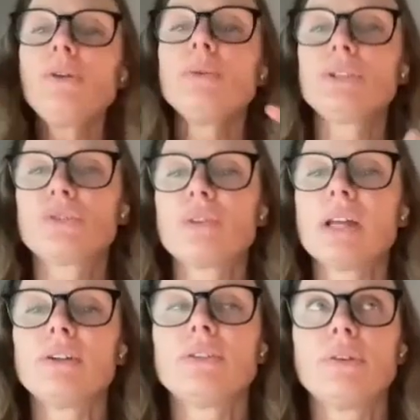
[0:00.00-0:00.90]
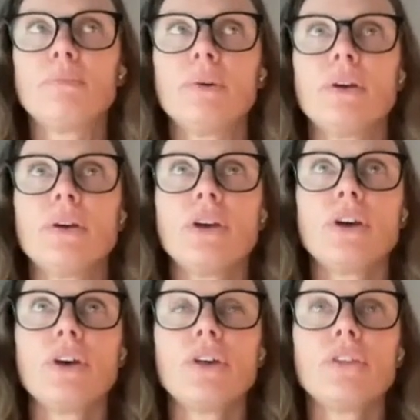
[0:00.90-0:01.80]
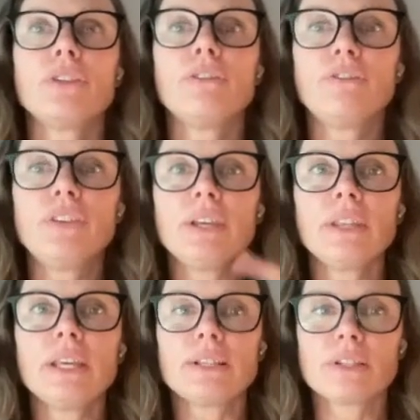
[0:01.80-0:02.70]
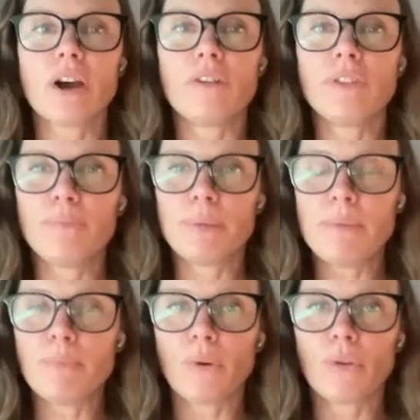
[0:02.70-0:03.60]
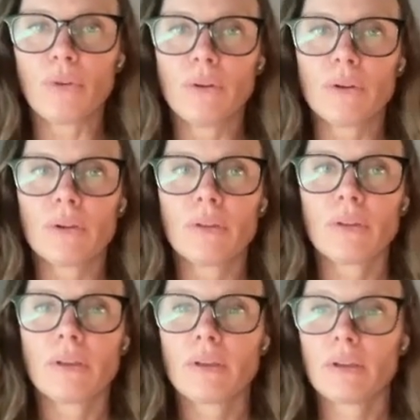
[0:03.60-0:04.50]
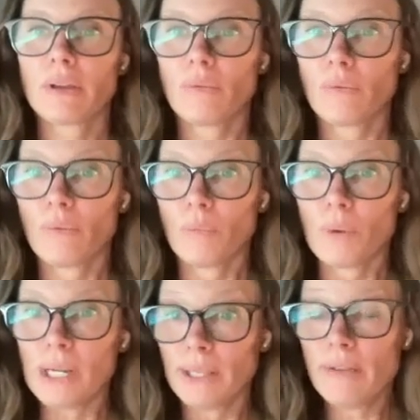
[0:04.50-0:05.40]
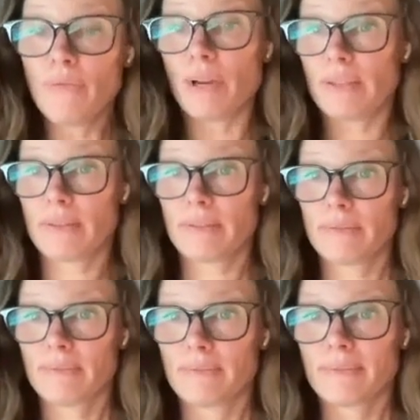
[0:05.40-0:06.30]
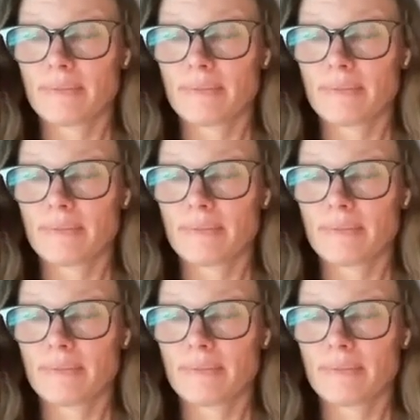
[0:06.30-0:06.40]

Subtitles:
How do we surrender the feelings of the people we live with?